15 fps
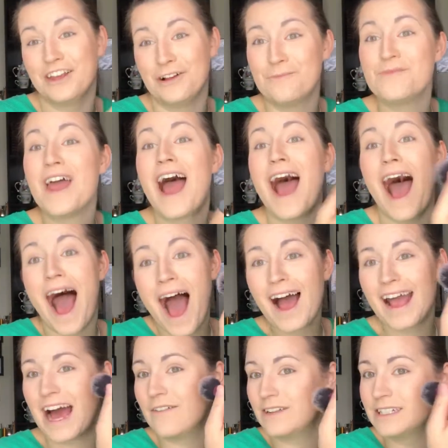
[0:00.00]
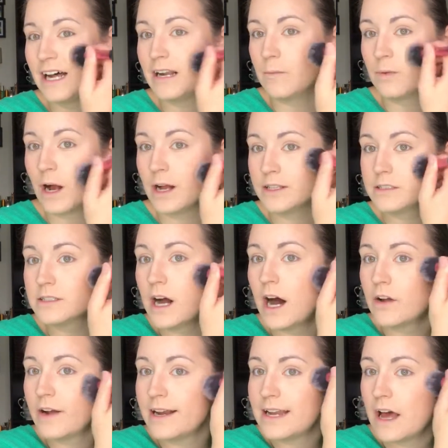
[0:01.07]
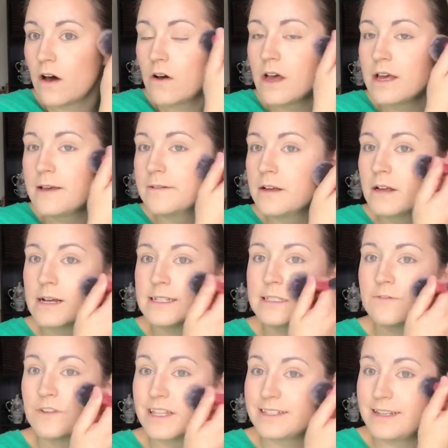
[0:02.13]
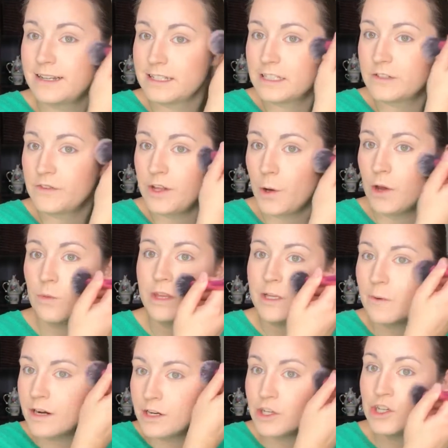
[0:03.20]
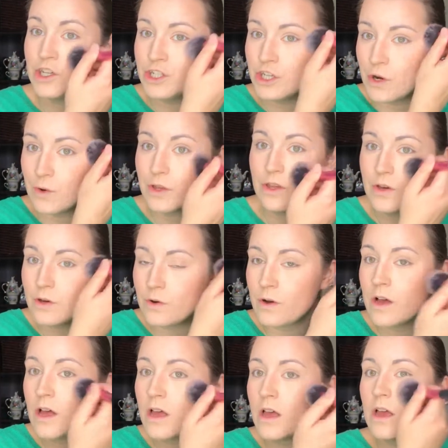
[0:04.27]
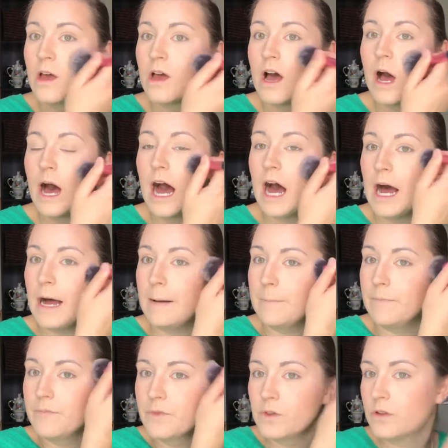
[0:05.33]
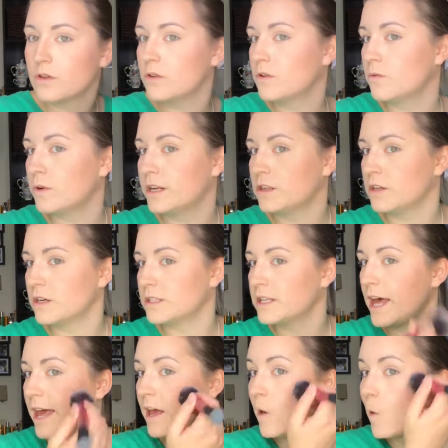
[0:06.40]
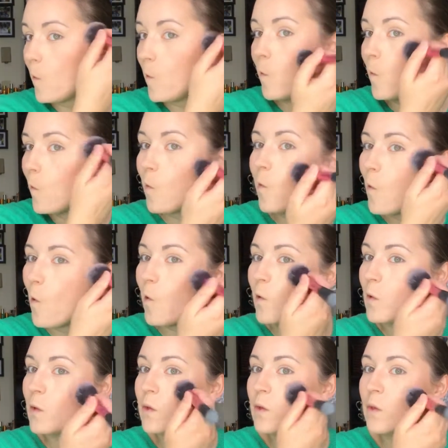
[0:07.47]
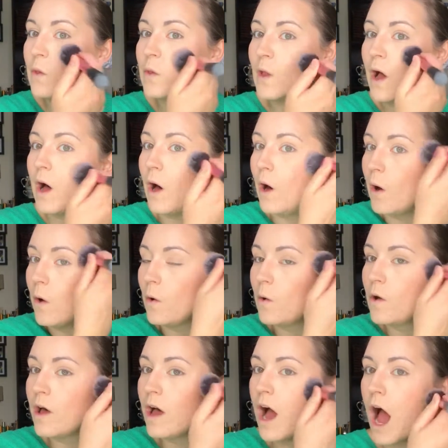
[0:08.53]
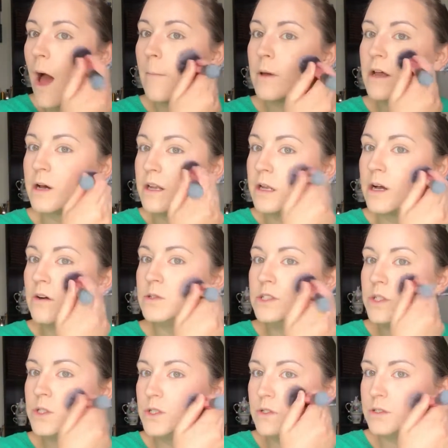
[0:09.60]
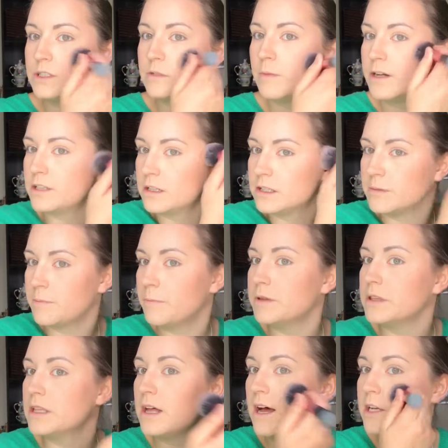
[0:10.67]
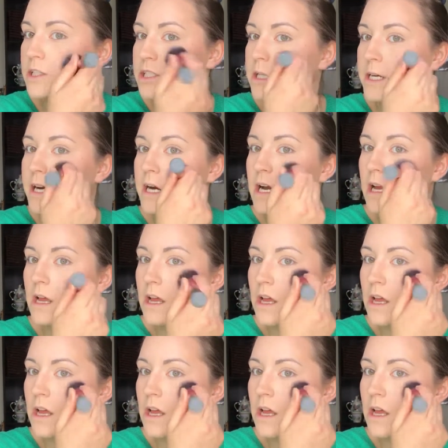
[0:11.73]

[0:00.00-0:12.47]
you, I have a ton of bronzer on right now because for the sake of this video, I really wanted to show you um, what it looked like. So, I'm not going to go too, too much on the blush here.